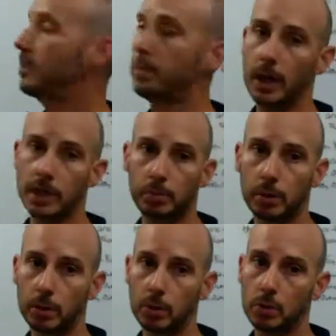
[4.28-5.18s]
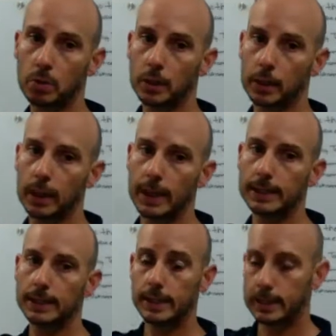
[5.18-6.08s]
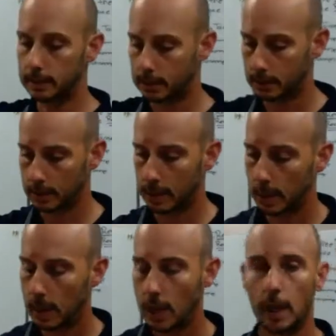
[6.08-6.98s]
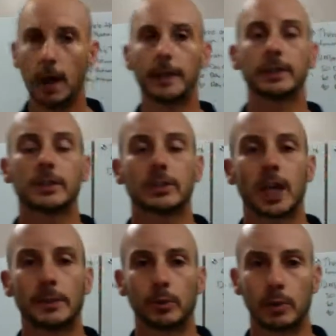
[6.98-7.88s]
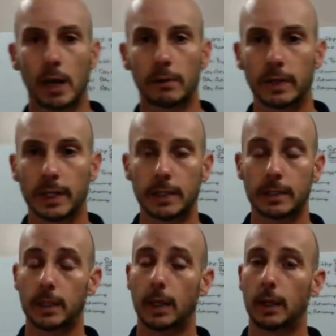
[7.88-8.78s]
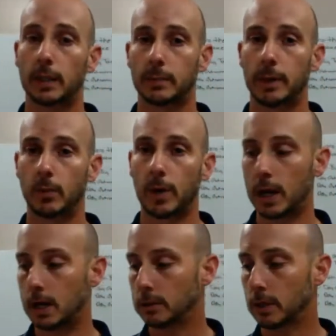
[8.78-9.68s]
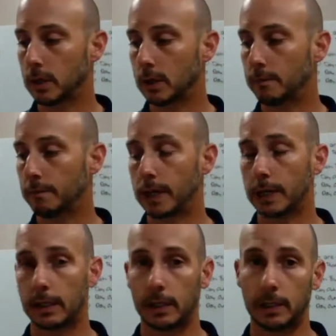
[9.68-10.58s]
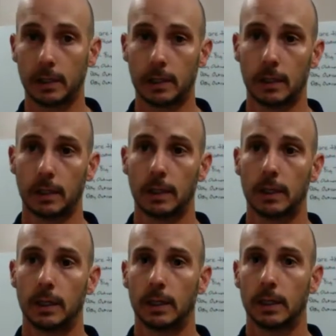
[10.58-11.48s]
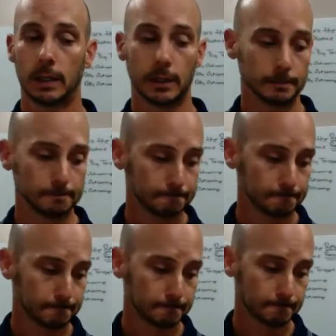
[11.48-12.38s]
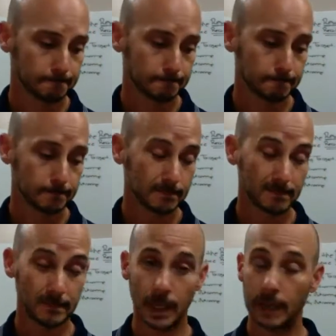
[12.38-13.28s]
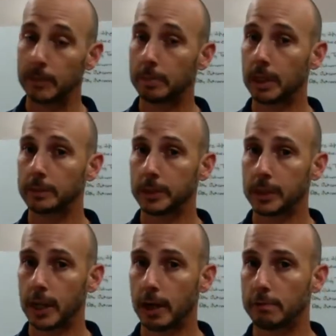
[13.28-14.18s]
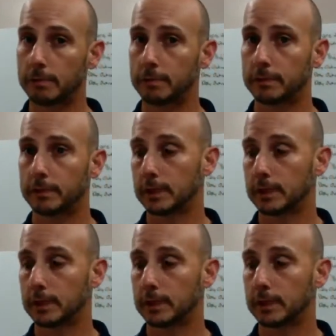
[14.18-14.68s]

Apex Pro 19s. Uh, this is Jamie with Golfer Geeks, and it's been a while. Uh, frankly, um, haven't been playing much golf.